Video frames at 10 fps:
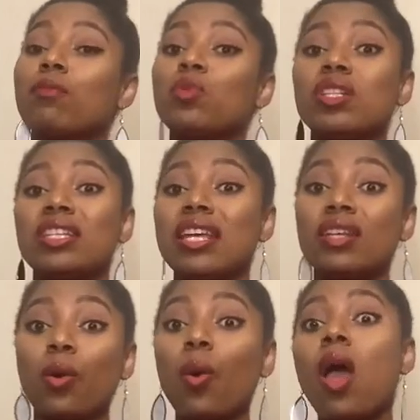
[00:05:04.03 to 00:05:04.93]
20 years
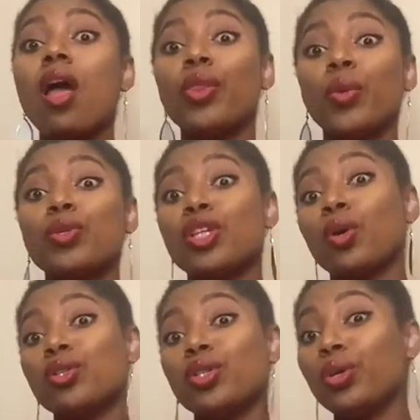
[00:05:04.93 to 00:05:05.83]
ago, they will still
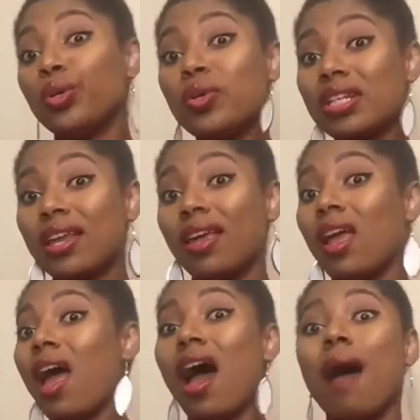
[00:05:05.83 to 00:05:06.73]
continue using it.
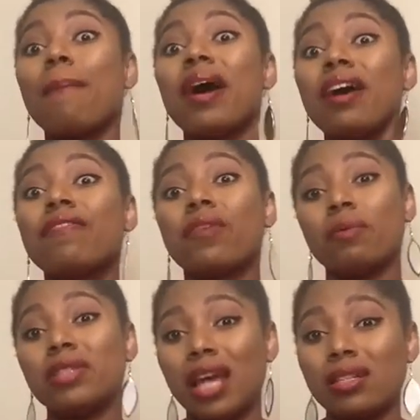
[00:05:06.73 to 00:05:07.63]
Apart
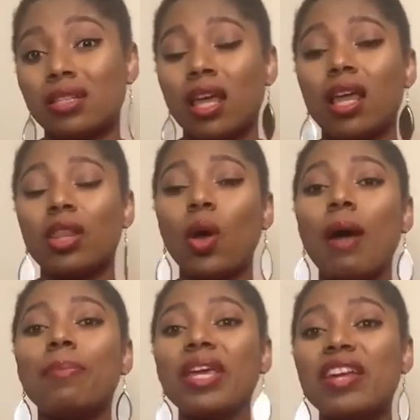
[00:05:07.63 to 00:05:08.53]
from that, our
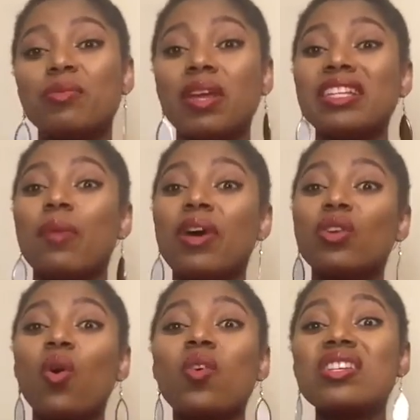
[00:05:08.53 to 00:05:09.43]
biggest problem is that we are
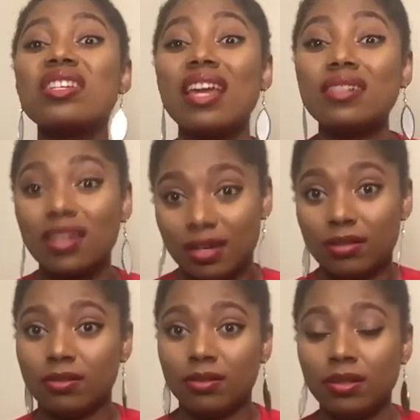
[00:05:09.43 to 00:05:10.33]
not contented.
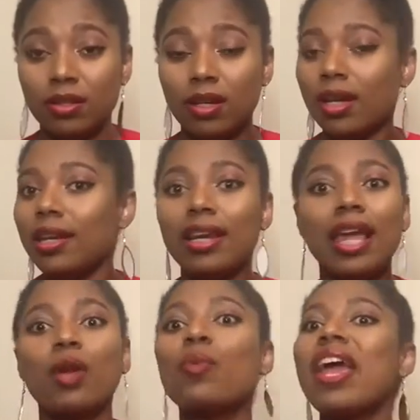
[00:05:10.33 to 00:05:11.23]

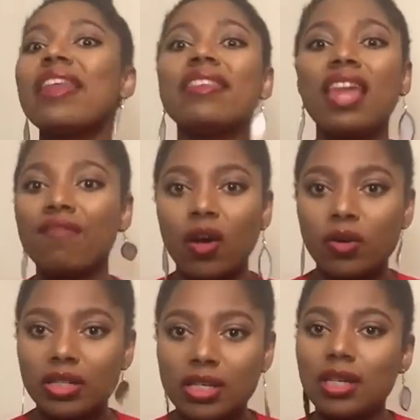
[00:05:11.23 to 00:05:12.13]
Like, we are never
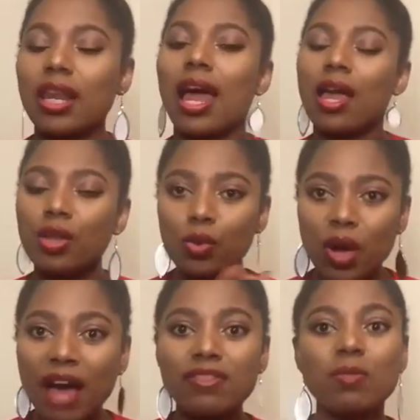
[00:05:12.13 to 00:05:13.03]
contented. You
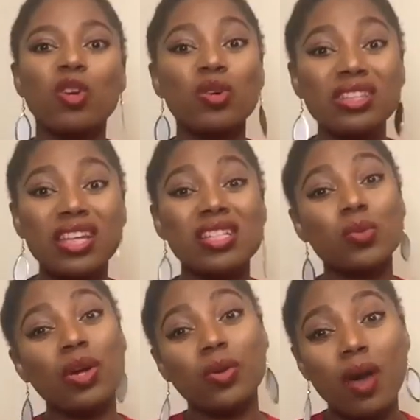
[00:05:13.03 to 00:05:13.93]
have to be content
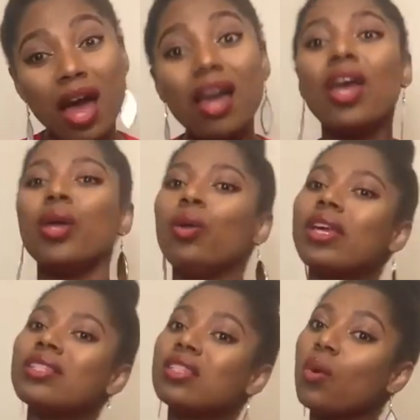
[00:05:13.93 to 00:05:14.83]
where you are. You
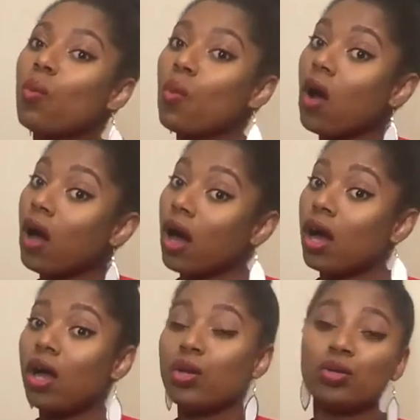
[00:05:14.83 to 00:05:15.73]
can still work
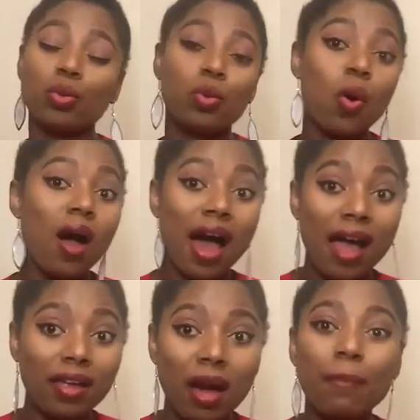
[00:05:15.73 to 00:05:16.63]
to go
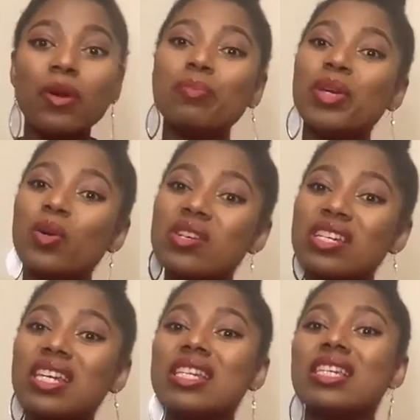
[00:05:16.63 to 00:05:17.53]
higher, but be
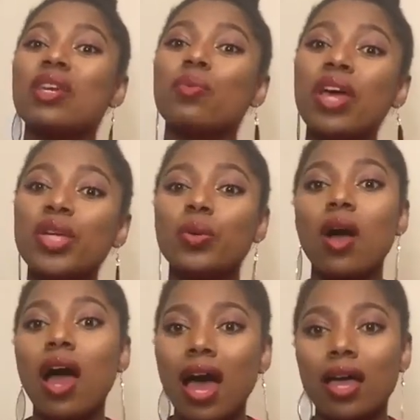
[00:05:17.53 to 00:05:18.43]
contented where you
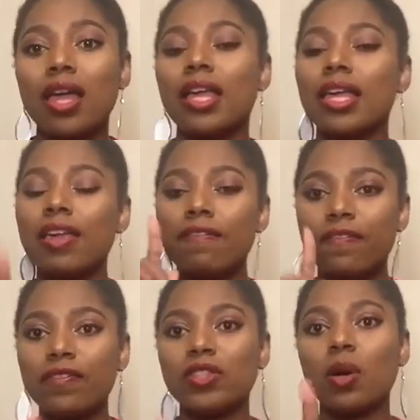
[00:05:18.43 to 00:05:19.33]
are. If
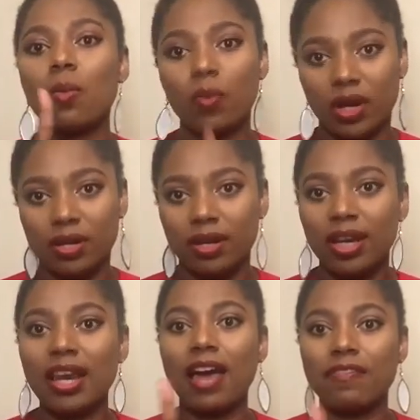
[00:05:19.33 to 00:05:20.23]
someone
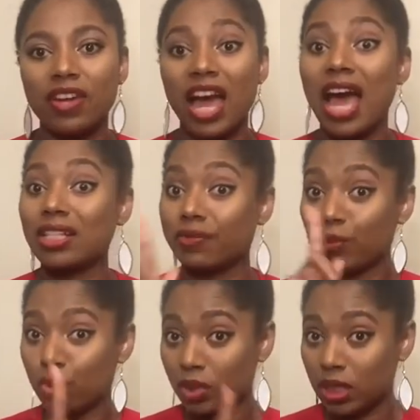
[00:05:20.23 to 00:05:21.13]
in Africa has
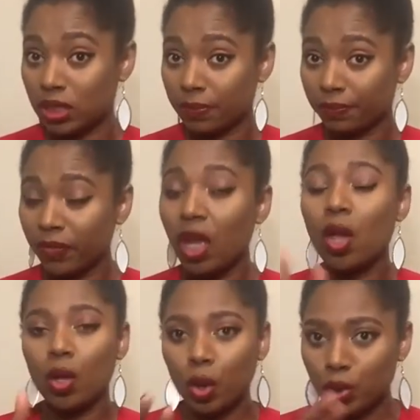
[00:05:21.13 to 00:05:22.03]
food to eat,
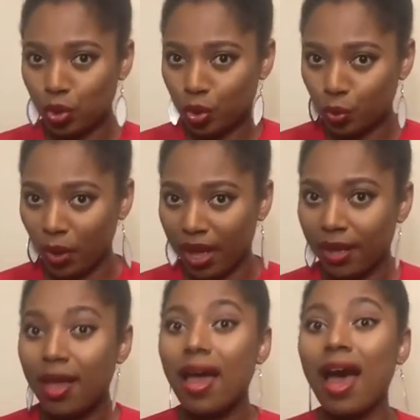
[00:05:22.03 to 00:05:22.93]
close to where,
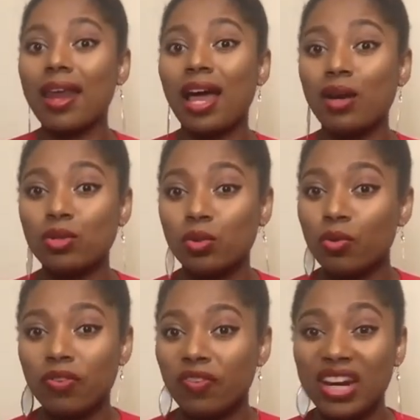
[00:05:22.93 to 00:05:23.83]
and house,
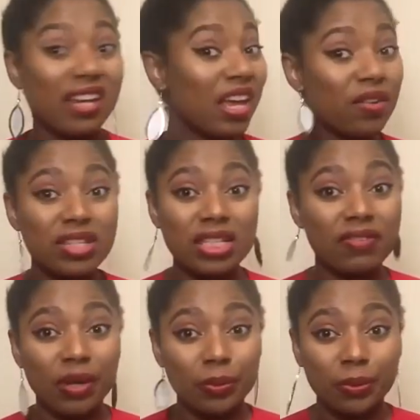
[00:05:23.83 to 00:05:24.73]
roof over their head, they're not
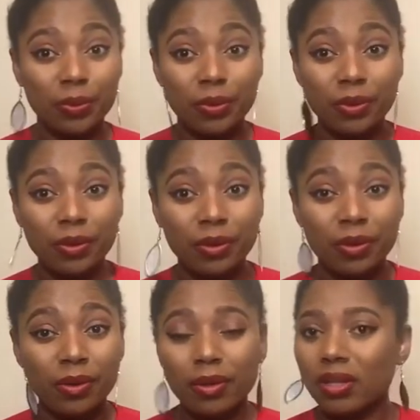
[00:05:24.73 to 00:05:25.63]
satisfied though.
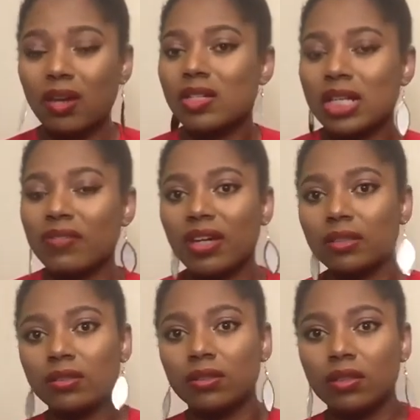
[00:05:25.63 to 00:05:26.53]
They're not satisfied.
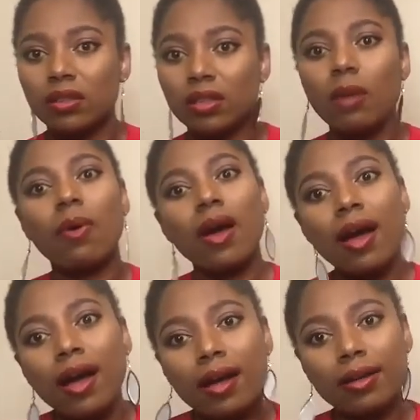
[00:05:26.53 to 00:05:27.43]
They want
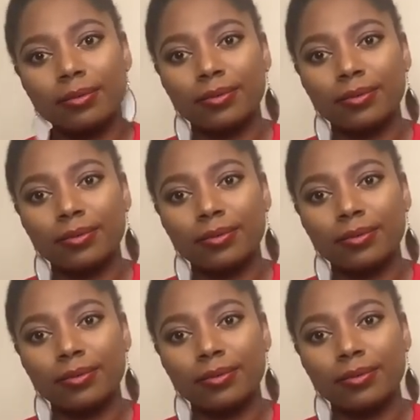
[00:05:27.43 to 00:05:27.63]
car.